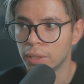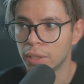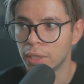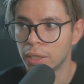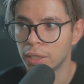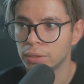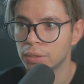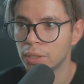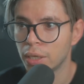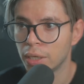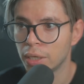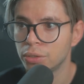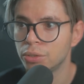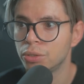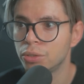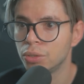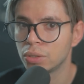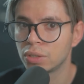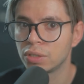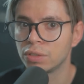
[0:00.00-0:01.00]

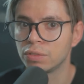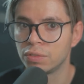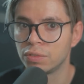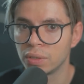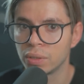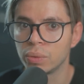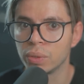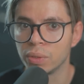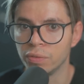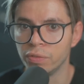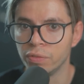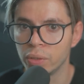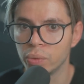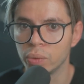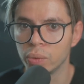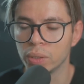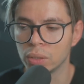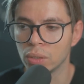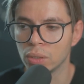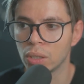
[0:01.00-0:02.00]
It took a very,
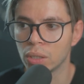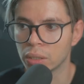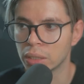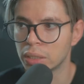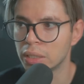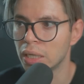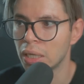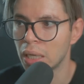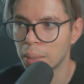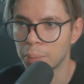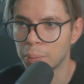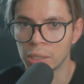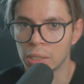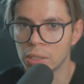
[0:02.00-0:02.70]
very long time,